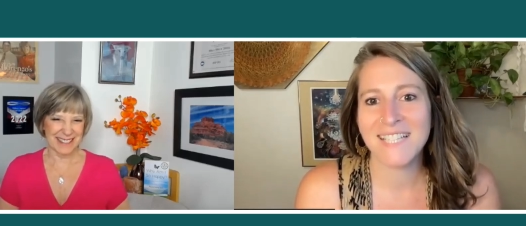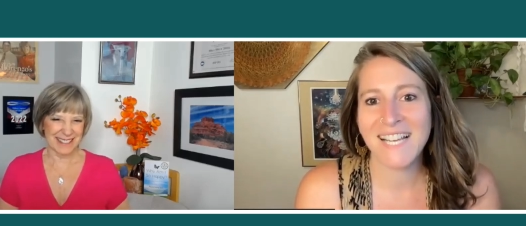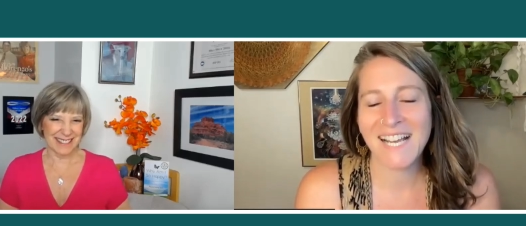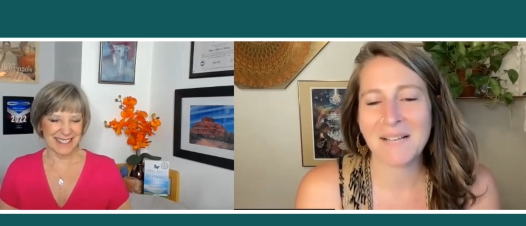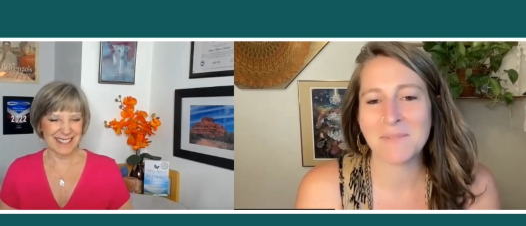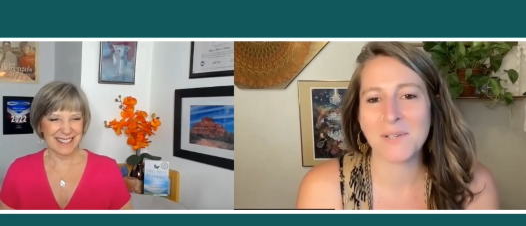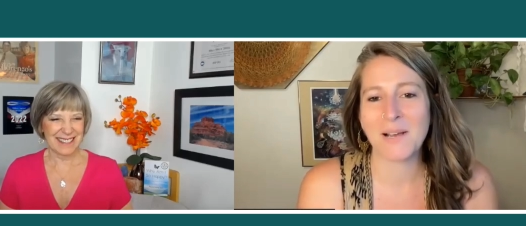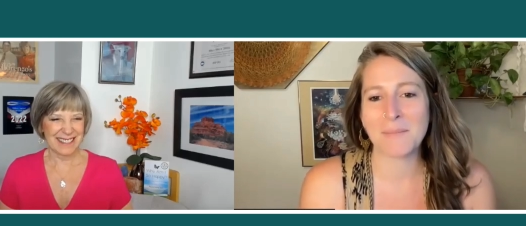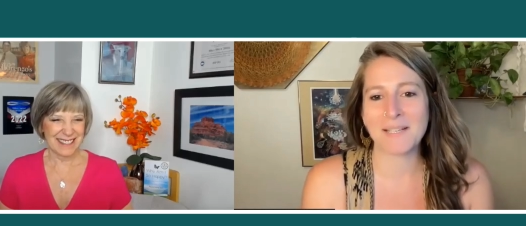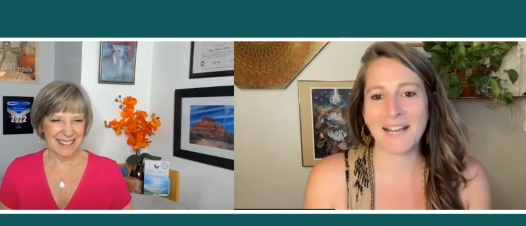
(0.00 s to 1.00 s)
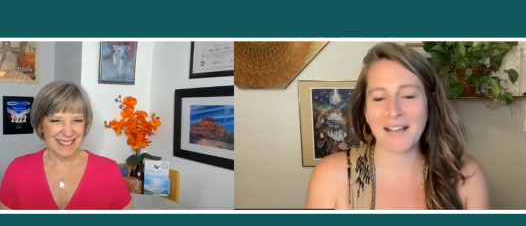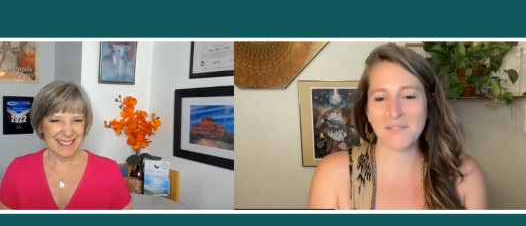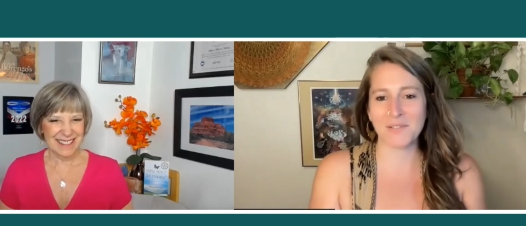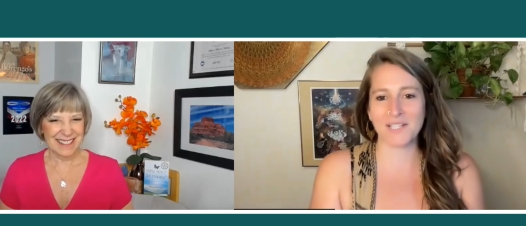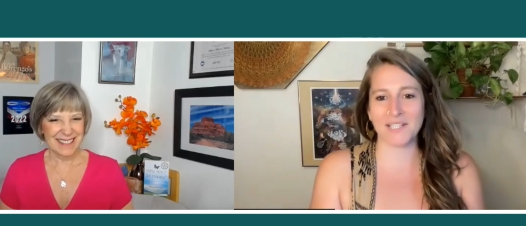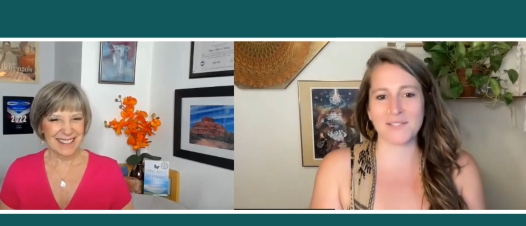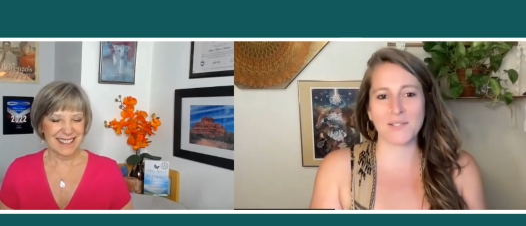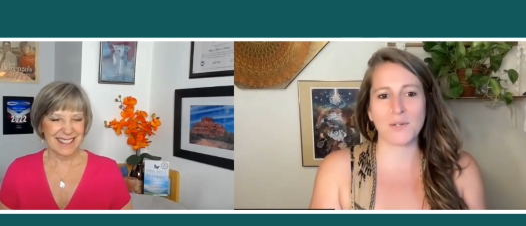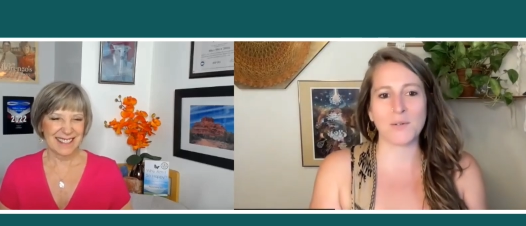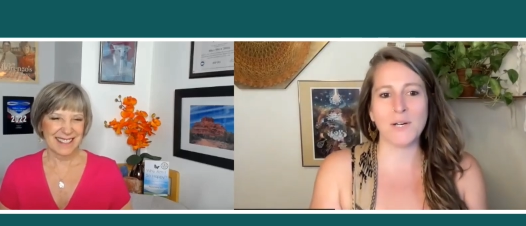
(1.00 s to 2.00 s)
Speaker 1: Yeah, I'm so happy to have you here.
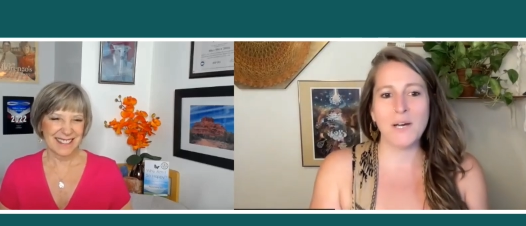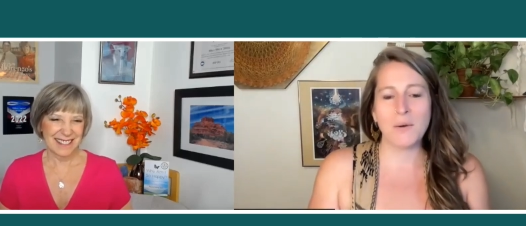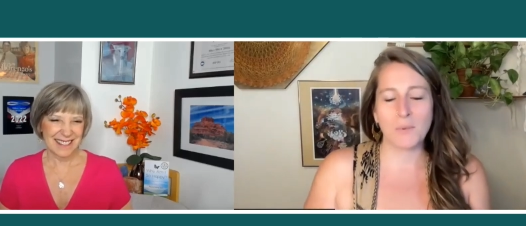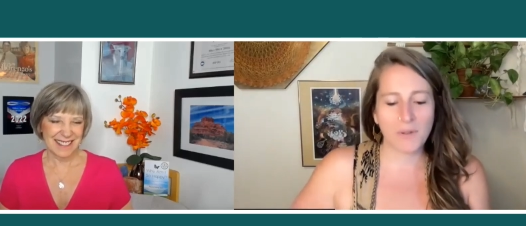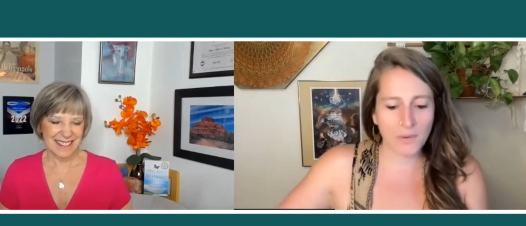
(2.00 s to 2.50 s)
So, one